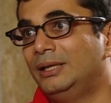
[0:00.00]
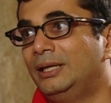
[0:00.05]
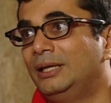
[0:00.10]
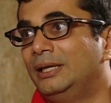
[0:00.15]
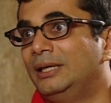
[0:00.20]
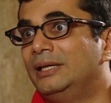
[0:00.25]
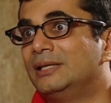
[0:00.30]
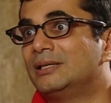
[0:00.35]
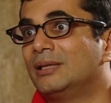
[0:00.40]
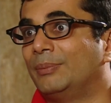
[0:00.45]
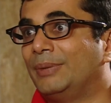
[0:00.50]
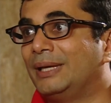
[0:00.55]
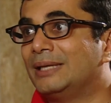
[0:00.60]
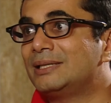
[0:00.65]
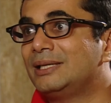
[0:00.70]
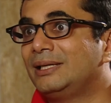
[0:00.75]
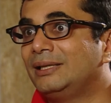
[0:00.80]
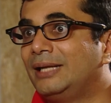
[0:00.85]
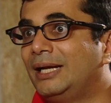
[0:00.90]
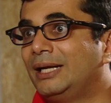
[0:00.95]
It is
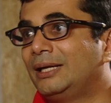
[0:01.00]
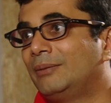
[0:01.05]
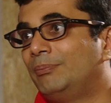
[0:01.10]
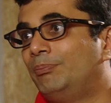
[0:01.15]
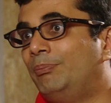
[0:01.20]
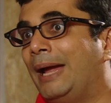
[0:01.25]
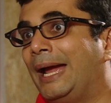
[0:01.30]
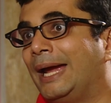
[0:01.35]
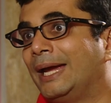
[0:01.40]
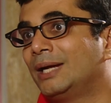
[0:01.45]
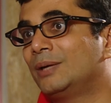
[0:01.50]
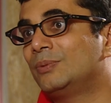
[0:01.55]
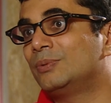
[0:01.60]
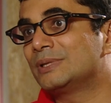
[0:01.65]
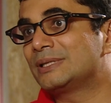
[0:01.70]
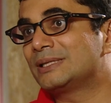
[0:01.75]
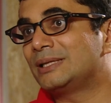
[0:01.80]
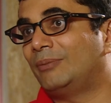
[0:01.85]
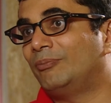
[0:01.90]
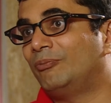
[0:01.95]
amazing that bank
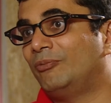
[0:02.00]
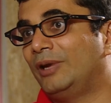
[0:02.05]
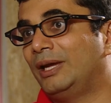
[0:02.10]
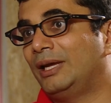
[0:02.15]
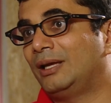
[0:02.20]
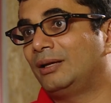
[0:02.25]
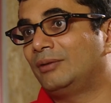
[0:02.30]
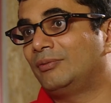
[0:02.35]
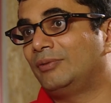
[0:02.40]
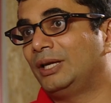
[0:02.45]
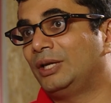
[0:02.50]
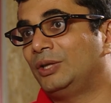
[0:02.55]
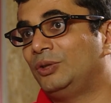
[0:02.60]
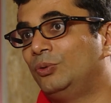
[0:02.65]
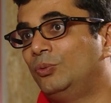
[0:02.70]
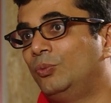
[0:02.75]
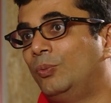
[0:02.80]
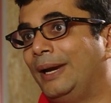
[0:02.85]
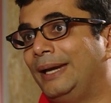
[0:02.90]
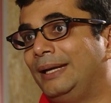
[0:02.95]
was somewhere where you
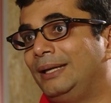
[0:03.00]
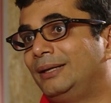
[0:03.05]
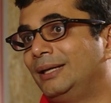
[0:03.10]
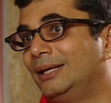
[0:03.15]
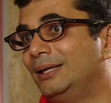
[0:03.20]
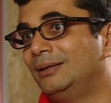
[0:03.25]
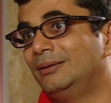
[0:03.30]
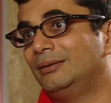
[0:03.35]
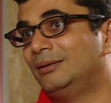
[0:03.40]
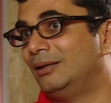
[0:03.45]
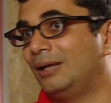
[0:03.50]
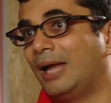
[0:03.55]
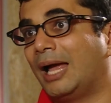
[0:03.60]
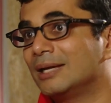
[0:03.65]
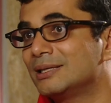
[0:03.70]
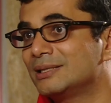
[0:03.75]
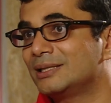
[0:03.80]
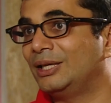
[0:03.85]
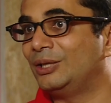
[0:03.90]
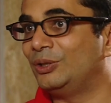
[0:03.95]
went and the
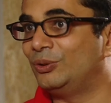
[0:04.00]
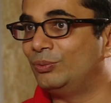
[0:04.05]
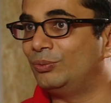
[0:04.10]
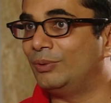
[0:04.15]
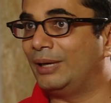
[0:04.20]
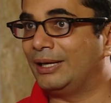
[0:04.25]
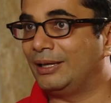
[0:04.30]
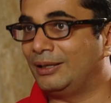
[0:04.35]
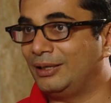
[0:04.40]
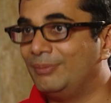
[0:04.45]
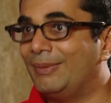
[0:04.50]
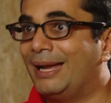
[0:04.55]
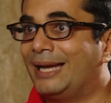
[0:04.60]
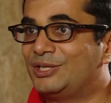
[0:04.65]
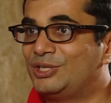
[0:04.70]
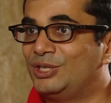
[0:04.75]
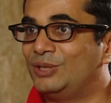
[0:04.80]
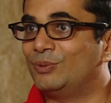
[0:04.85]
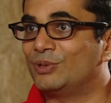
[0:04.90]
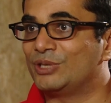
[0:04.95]
last thing you
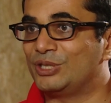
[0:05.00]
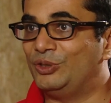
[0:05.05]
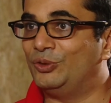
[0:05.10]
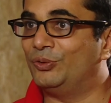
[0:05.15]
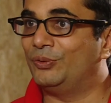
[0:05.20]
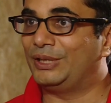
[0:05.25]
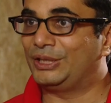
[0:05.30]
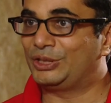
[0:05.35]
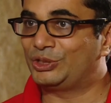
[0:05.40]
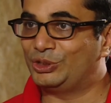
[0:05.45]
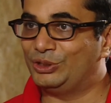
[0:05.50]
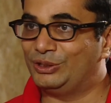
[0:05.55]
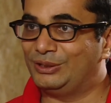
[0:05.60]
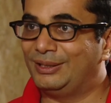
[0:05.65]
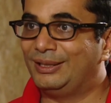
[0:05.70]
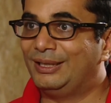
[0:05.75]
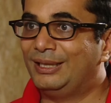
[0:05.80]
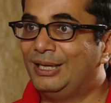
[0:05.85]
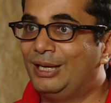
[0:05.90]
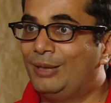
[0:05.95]
imagined was innovation.
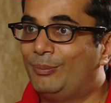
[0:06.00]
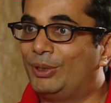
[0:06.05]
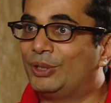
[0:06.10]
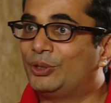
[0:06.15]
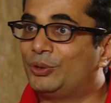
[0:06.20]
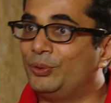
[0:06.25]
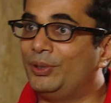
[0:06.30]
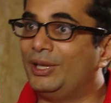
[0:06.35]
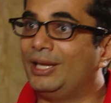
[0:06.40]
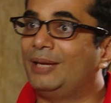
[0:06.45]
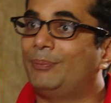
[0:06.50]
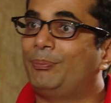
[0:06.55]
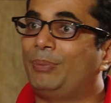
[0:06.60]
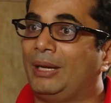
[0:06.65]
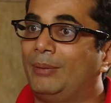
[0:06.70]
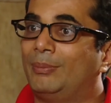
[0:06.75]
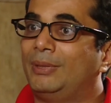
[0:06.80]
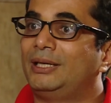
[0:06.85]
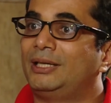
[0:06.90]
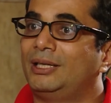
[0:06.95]
Mm-hmm. But today,
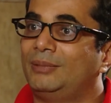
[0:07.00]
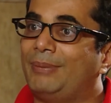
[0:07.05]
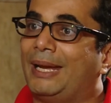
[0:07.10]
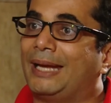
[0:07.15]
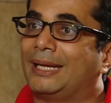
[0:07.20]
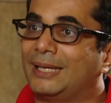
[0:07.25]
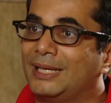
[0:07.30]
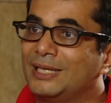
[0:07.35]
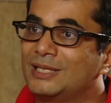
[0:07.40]
payment and banking